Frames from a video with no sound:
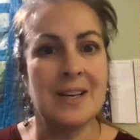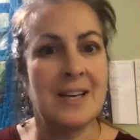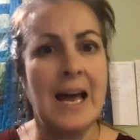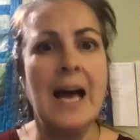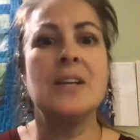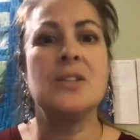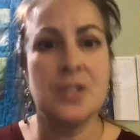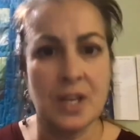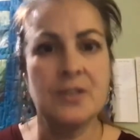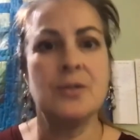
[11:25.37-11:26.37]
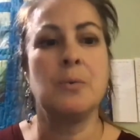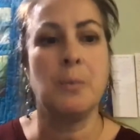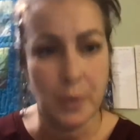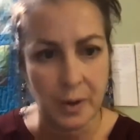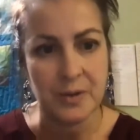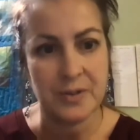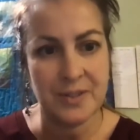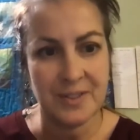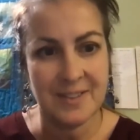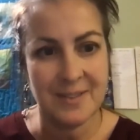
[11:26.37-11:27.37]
not just words.